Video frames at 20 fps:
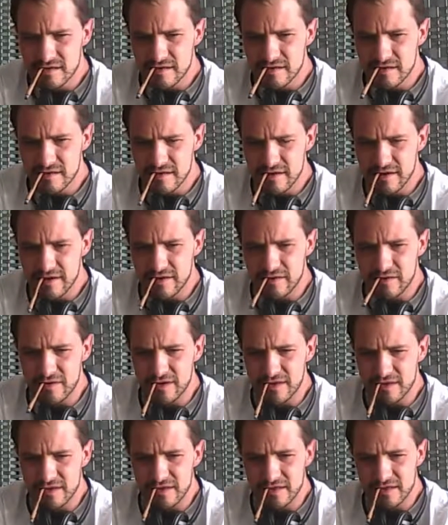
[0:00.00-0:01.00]
I don't
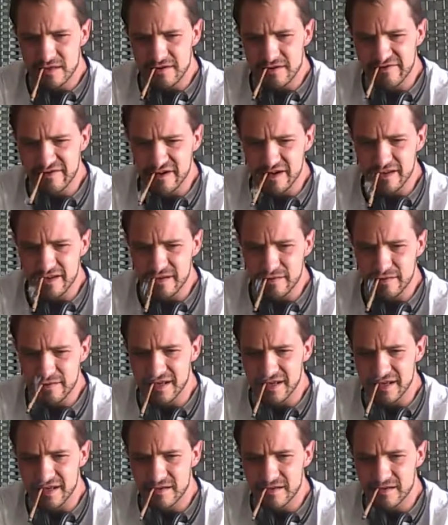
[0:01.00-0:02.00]
want this to fucking
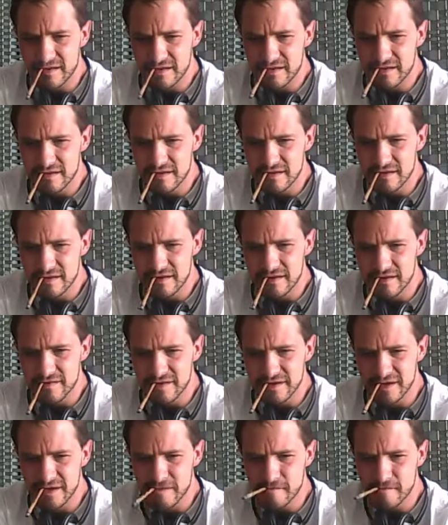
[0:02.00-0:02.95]
play. You know what I mean?